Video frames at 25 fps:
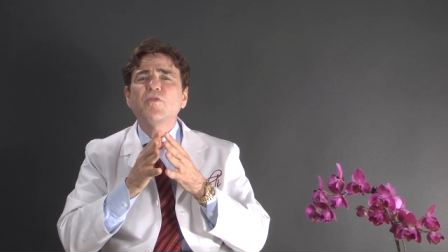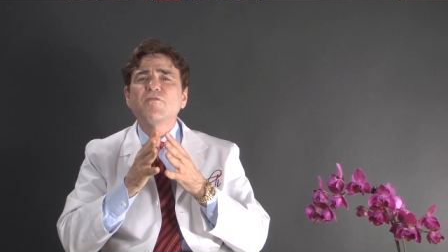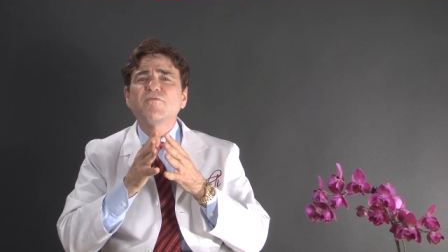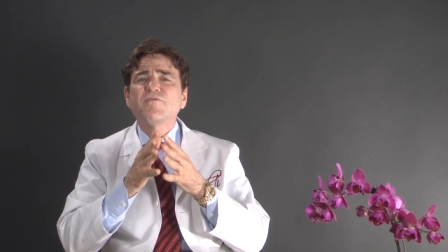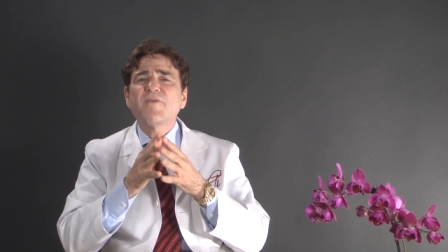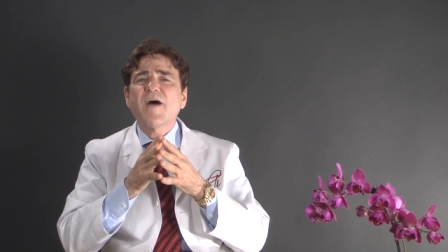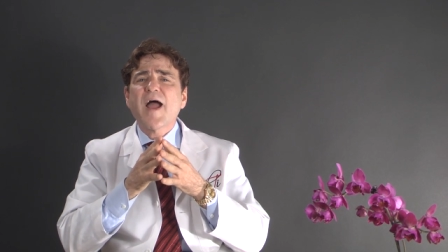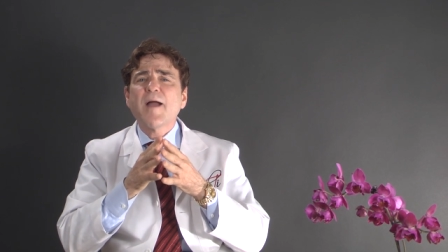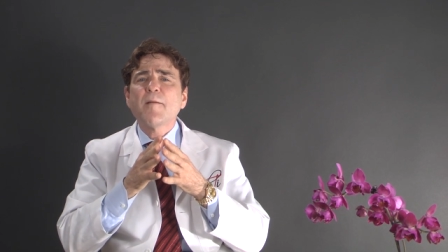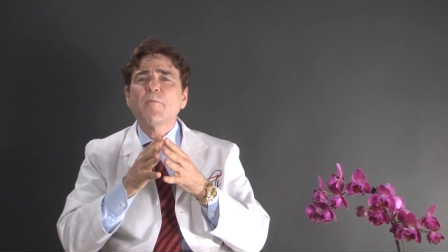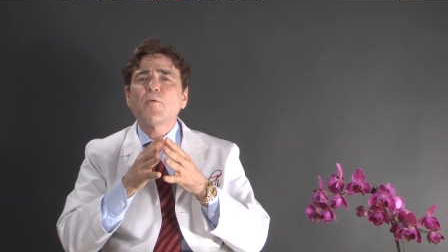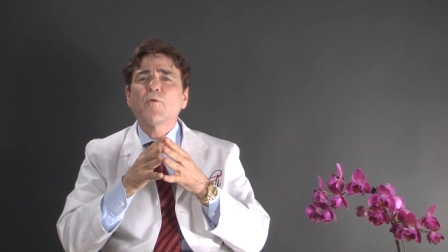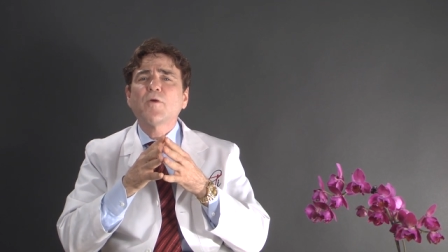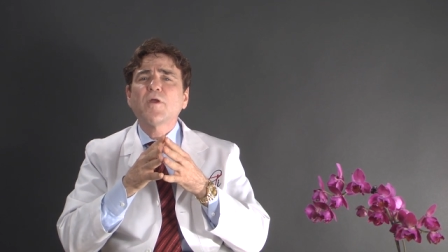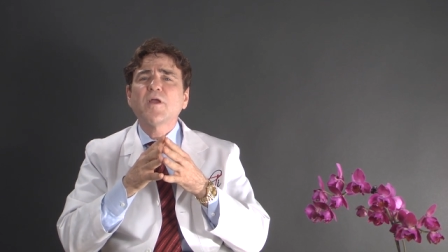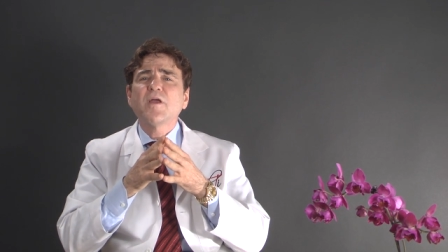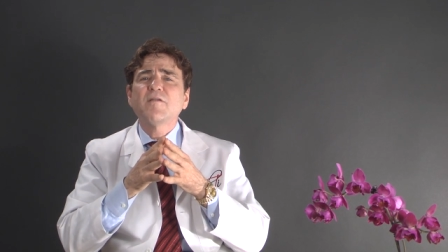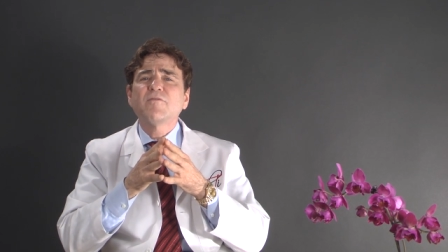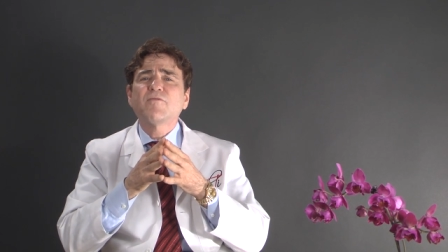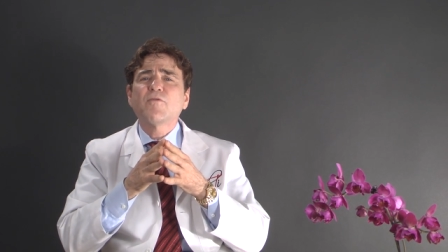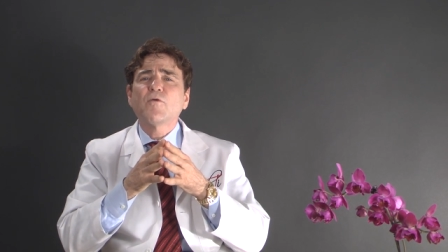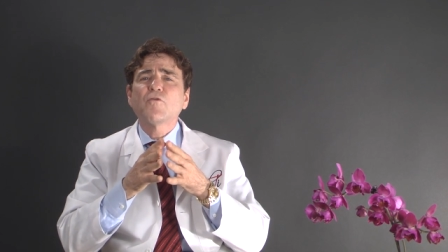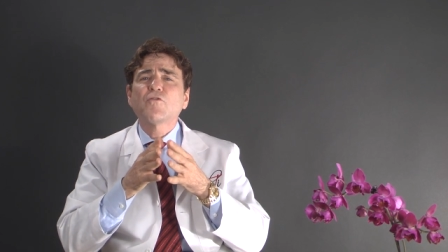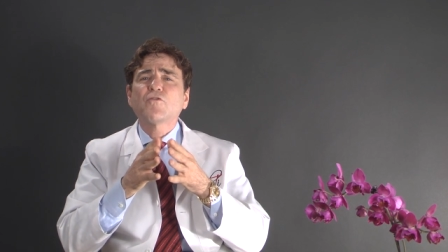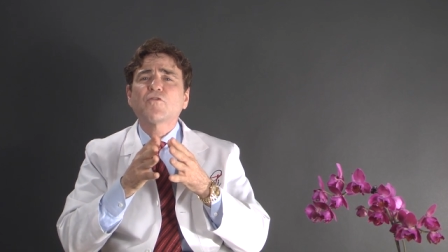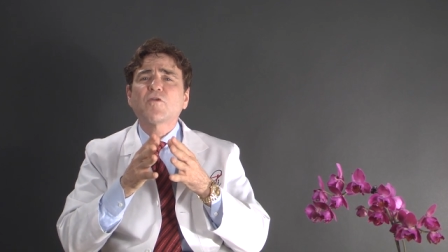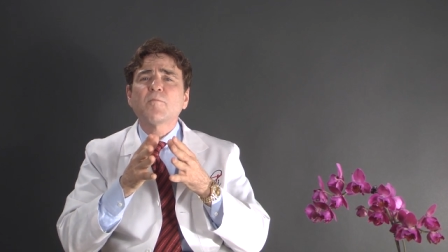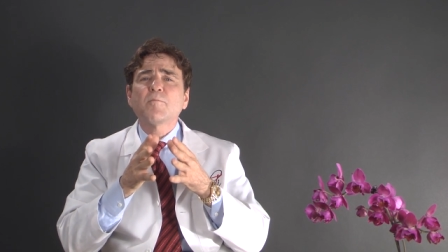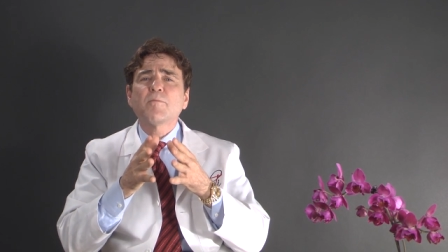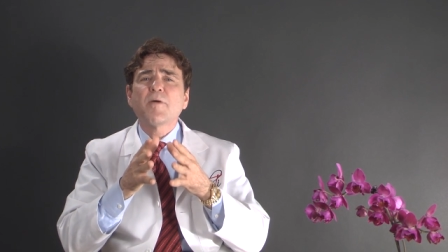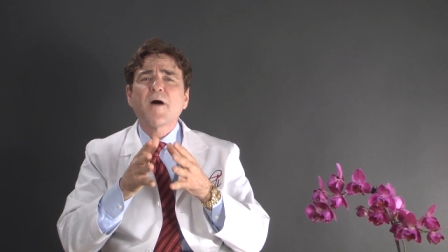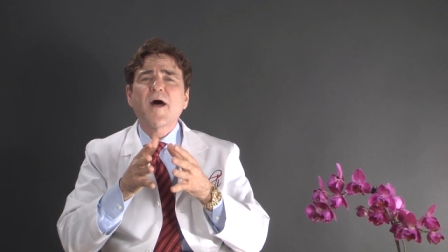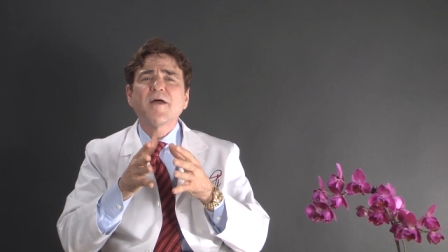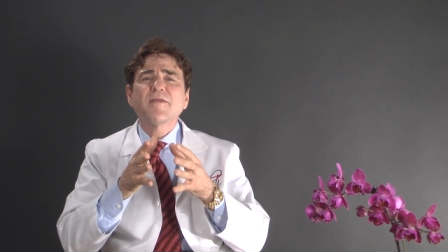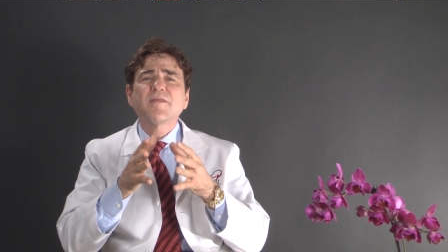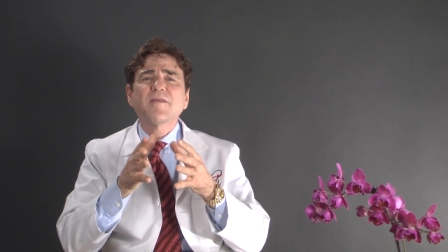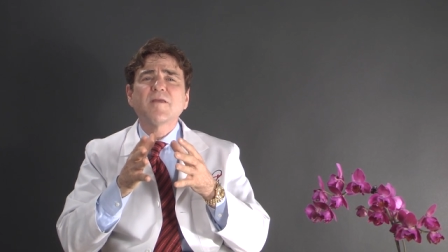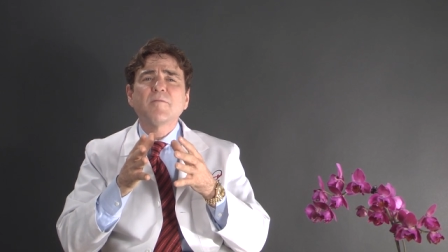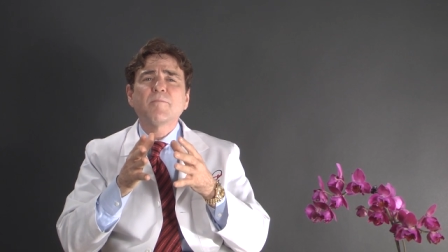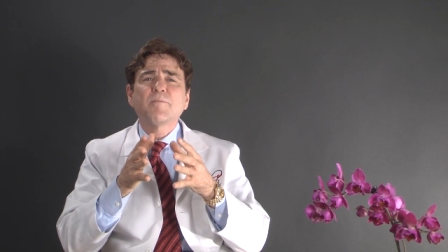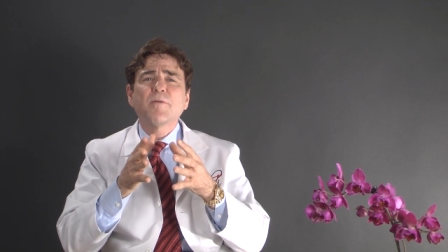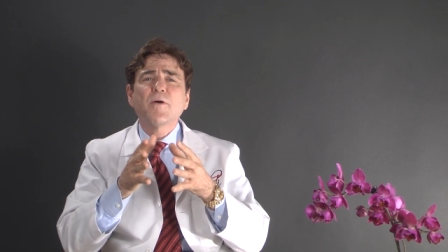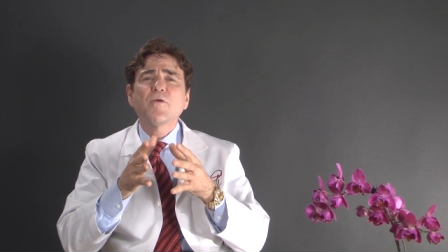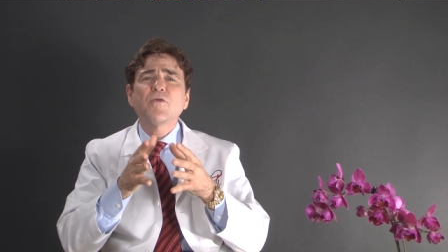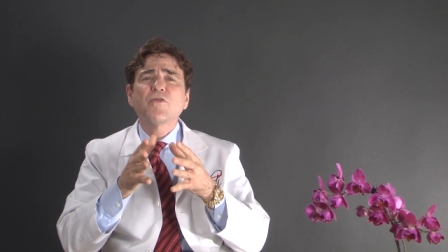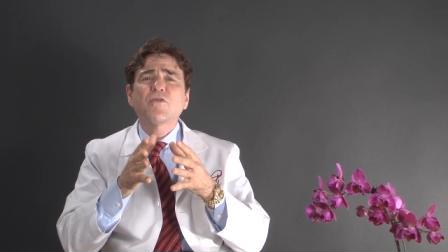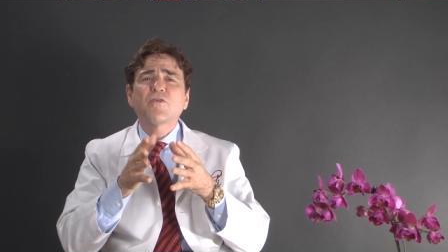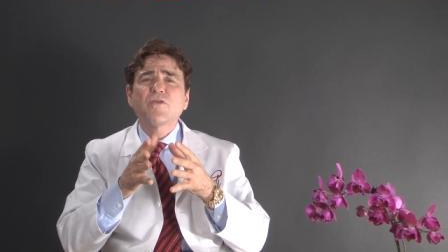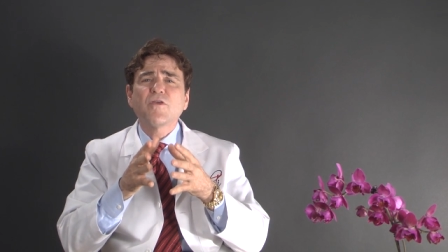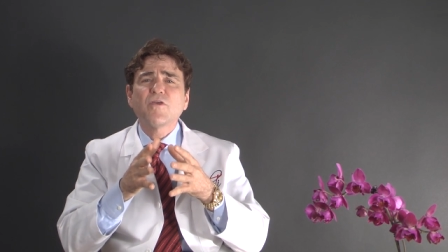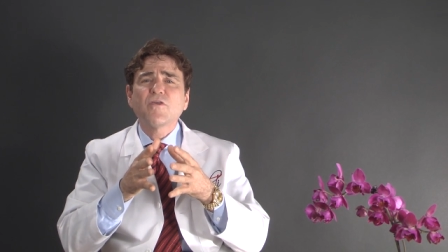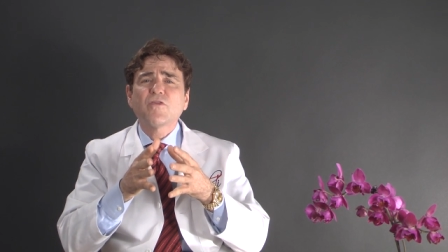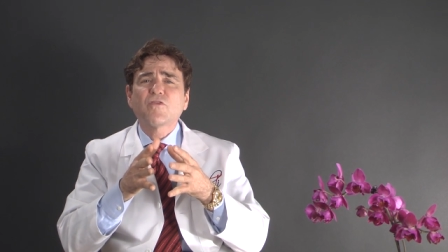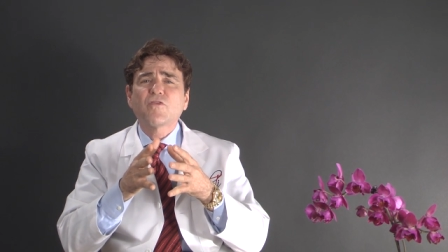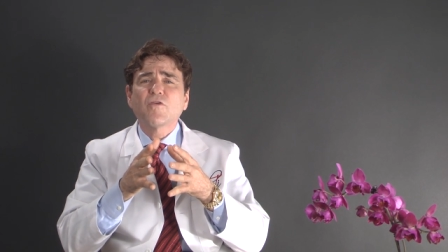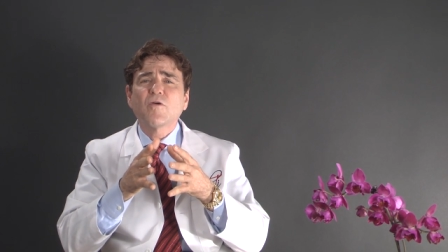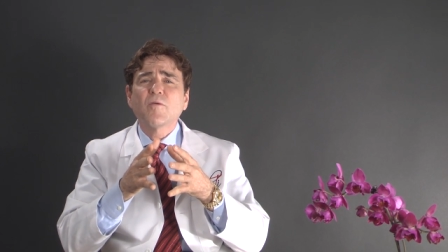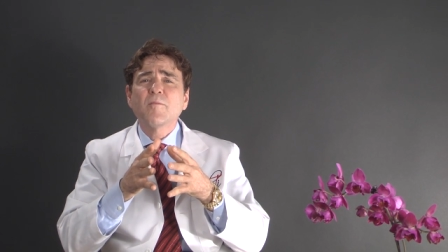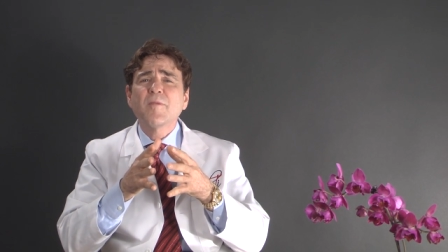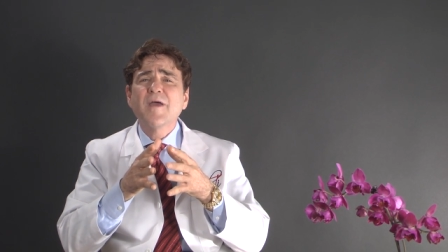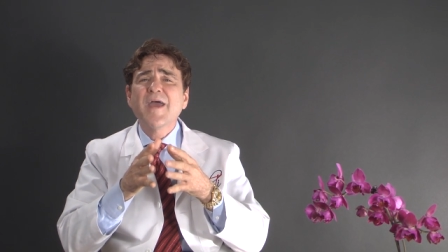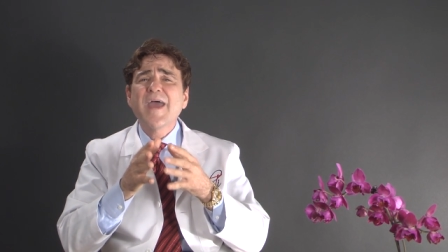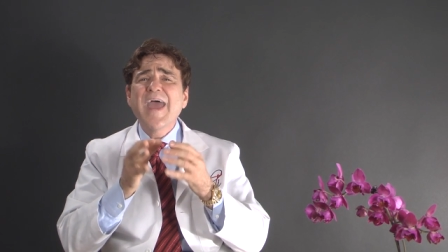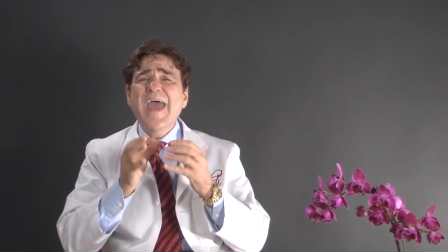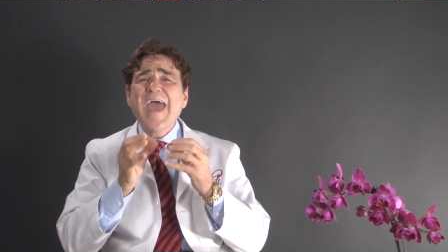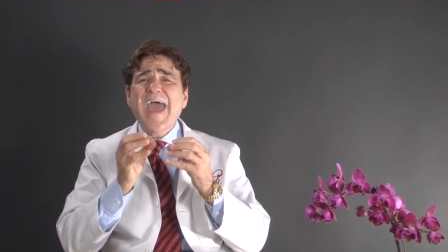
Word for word: the fiber-reinforced composite post system